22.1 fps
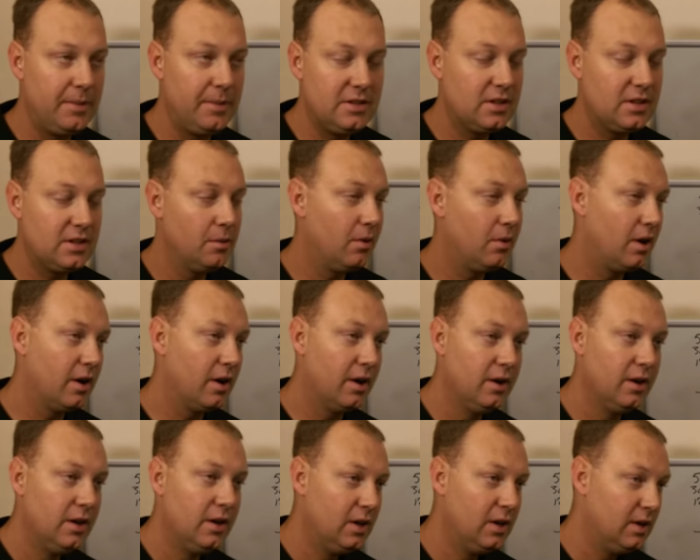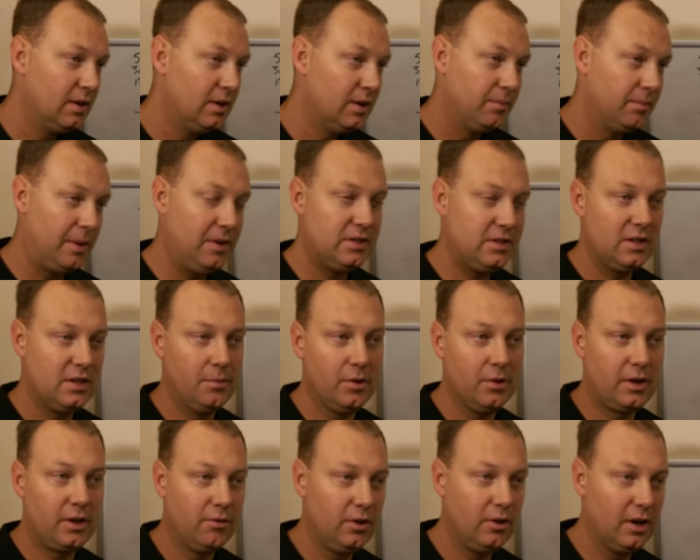Maybe some are, maybe
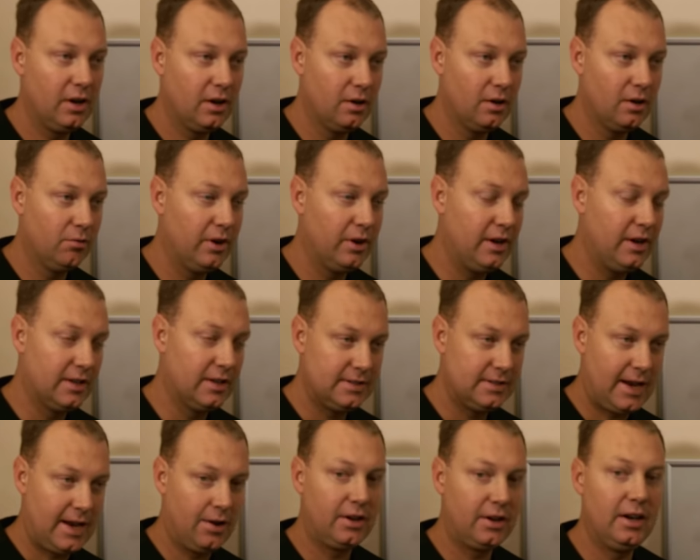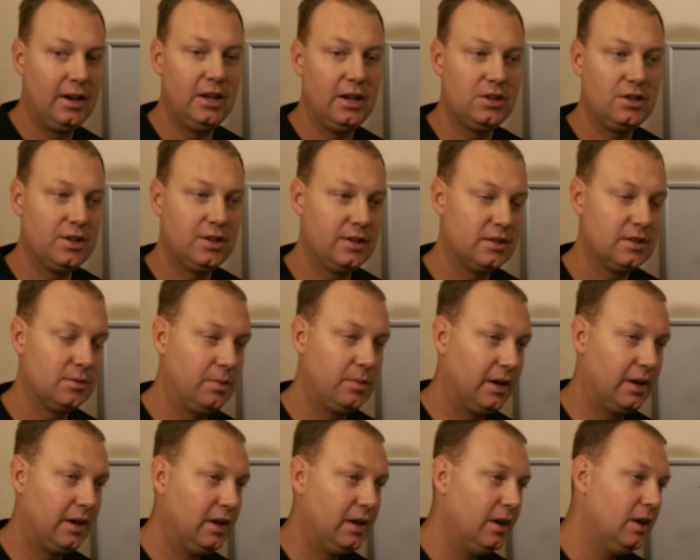some are, are written at standard conditions,
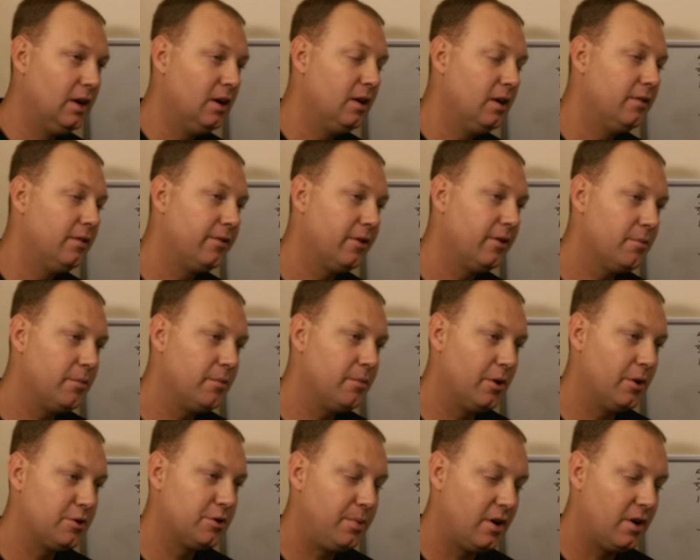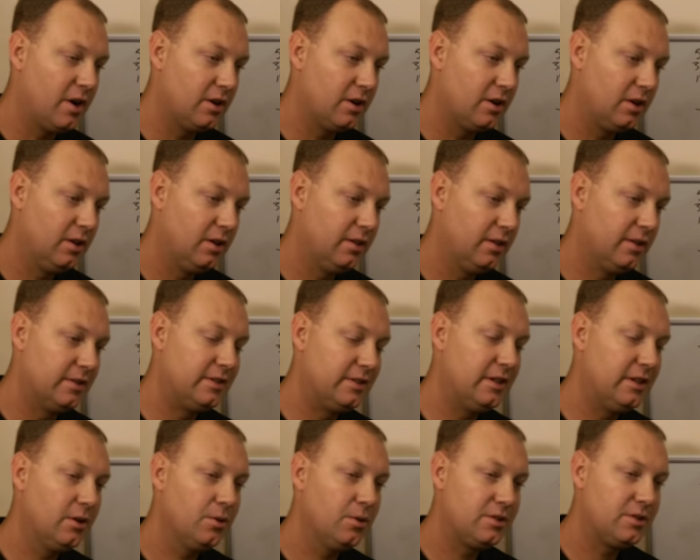but for the most part, the
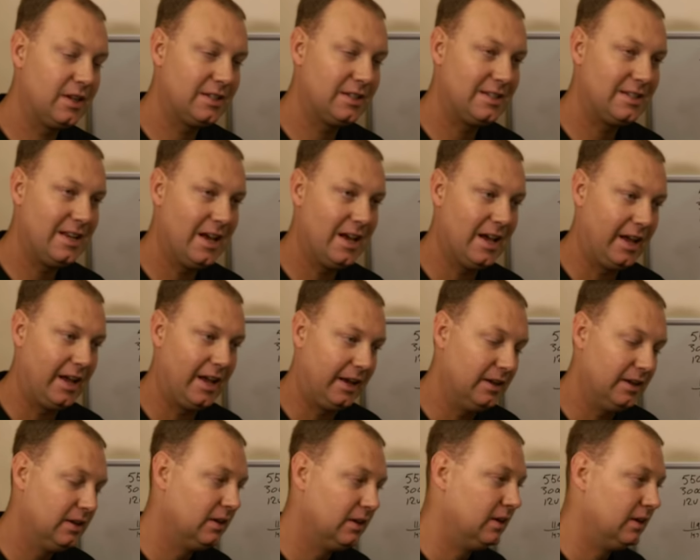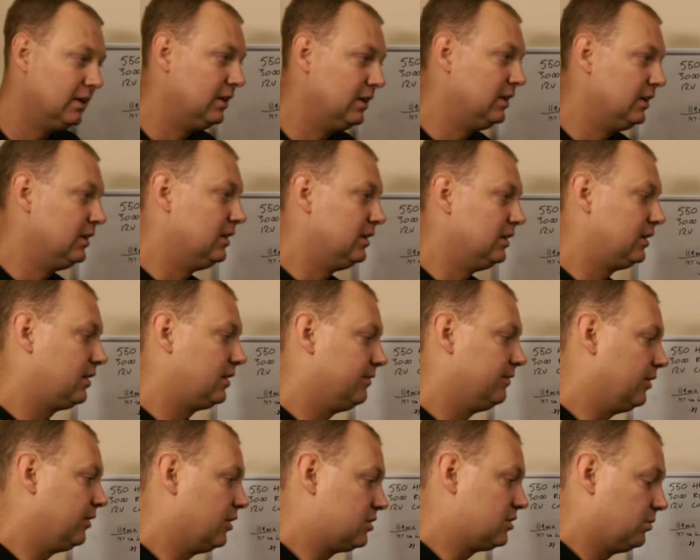069
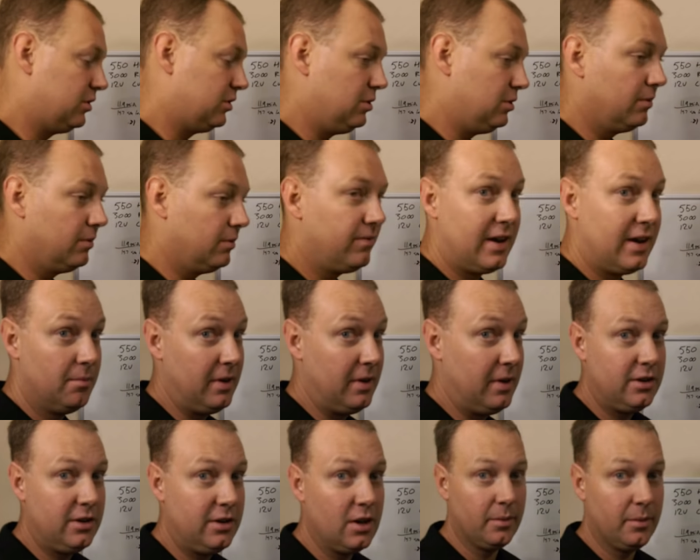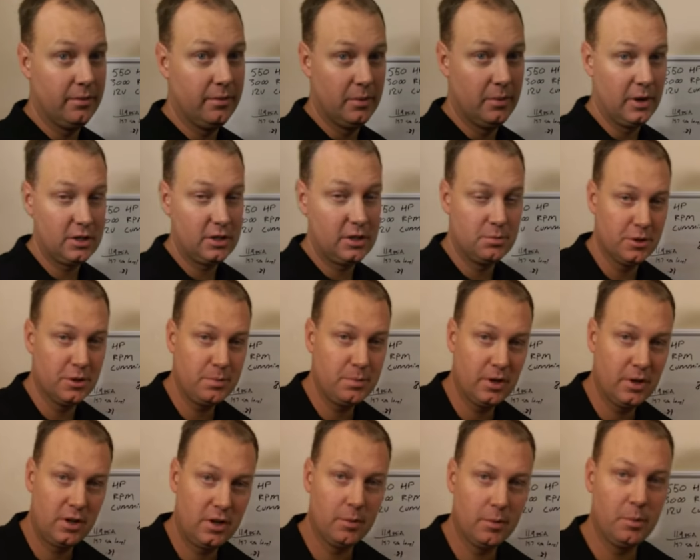conversion, which you'll find in many turbo books,
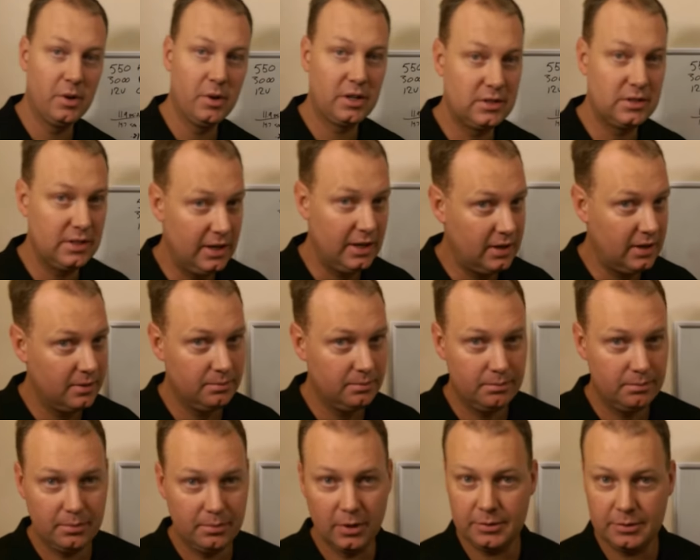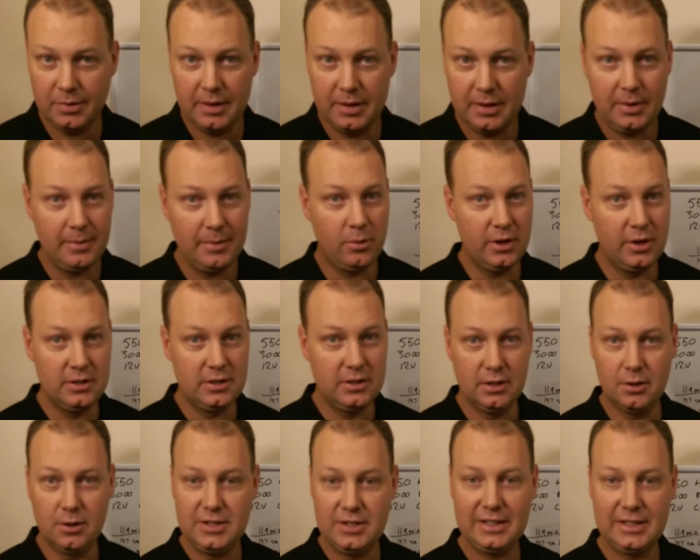most turbo books say multiply by
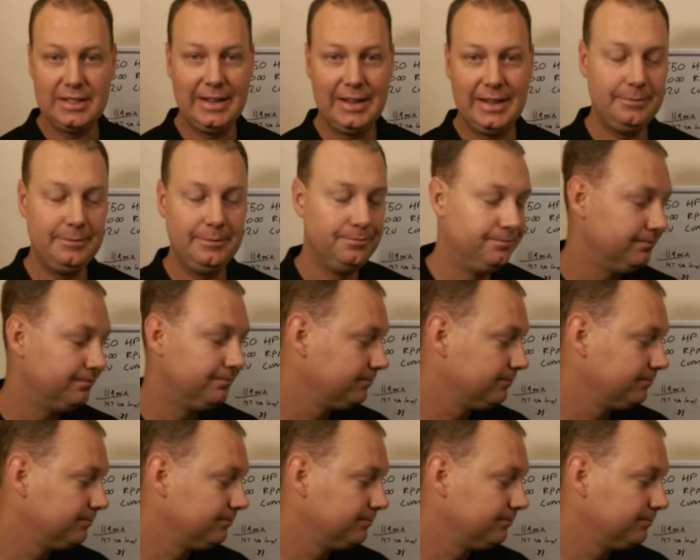0.069.